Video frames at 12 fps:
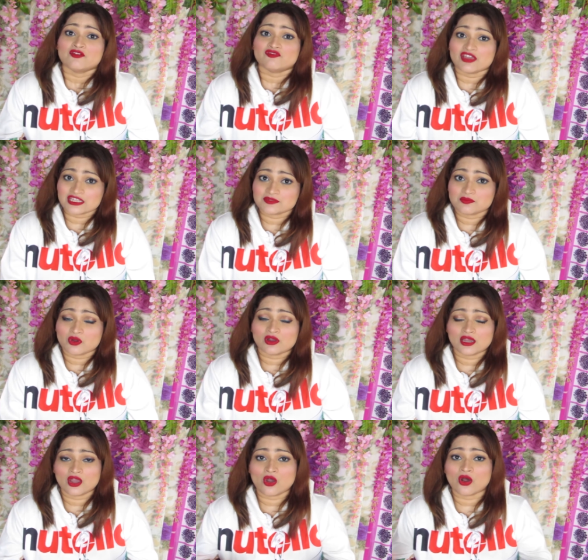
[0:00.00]
Facebook.
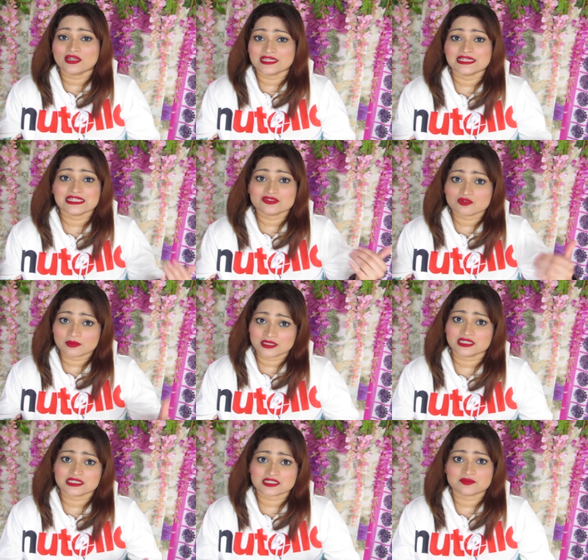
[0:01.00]
All the links will be in
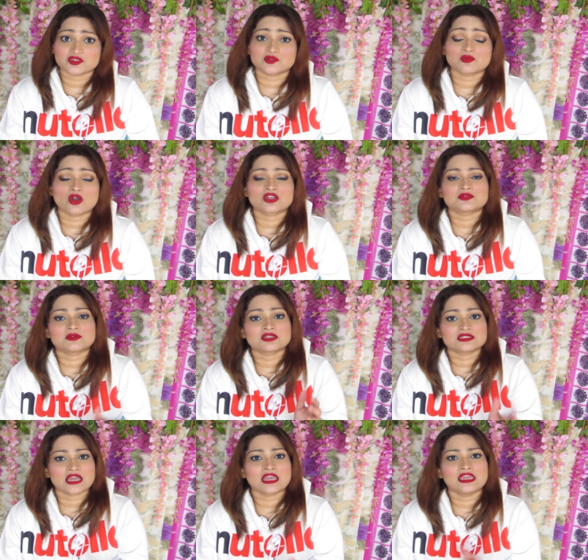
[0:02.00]
the description box
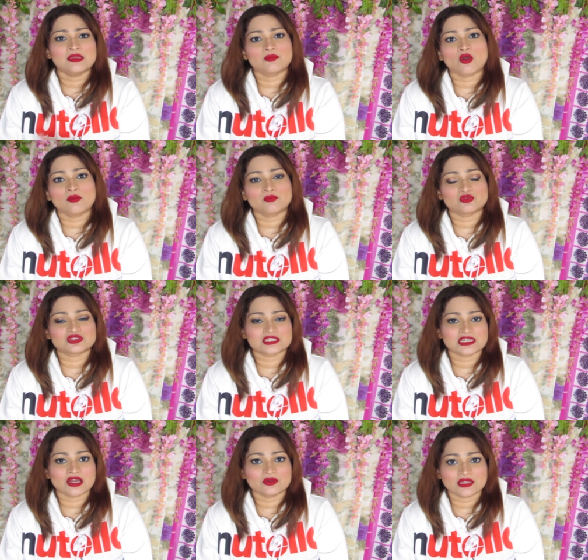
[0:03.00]
because I keep on
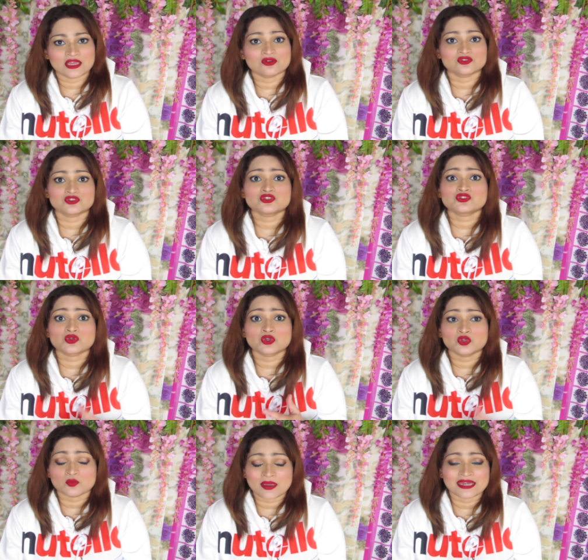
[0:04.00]
posting out there also, so
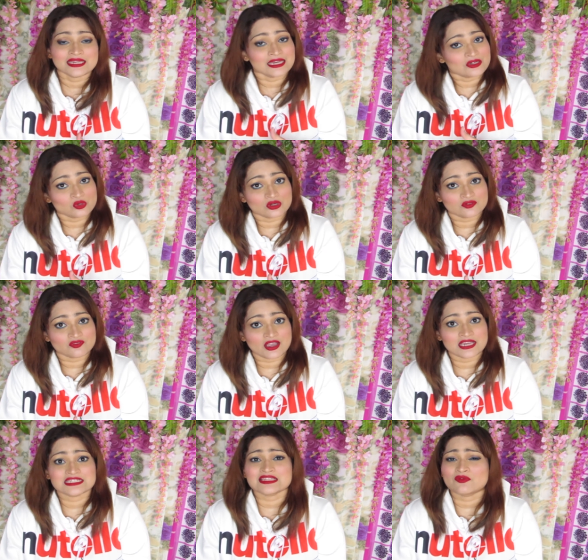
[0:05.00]
you might get
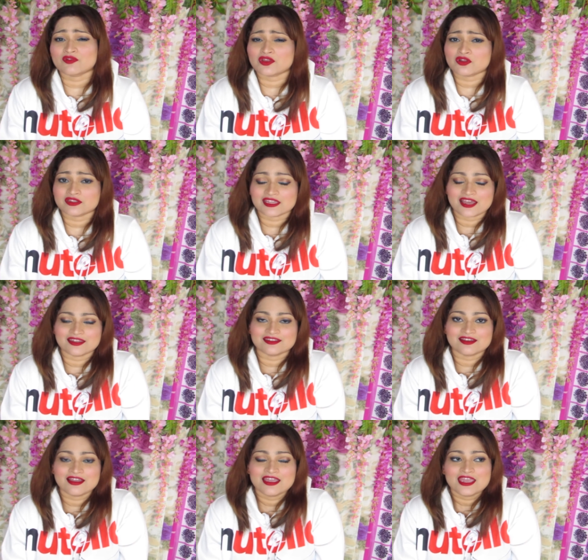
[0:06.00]
notified somewhere or the
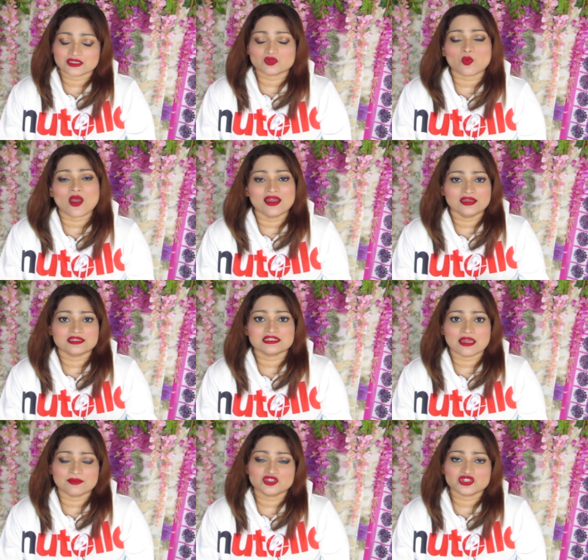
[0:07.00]
other. This one is
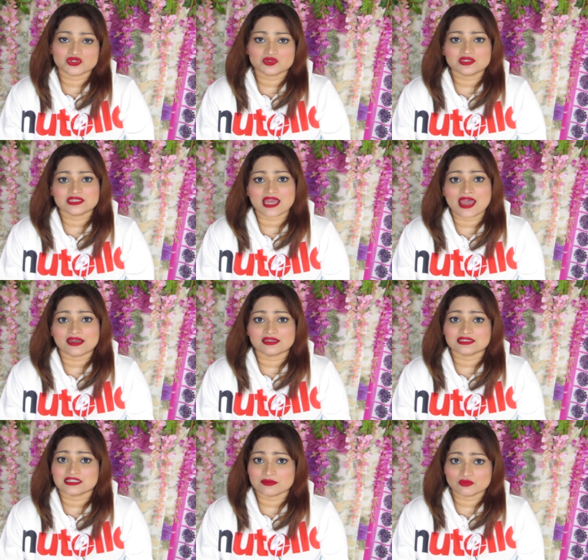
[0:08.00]
lemon juice, that
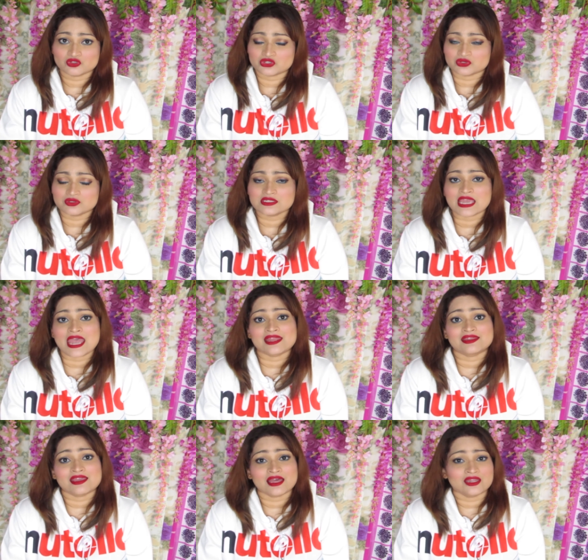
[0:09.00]
is nimbu juice, and the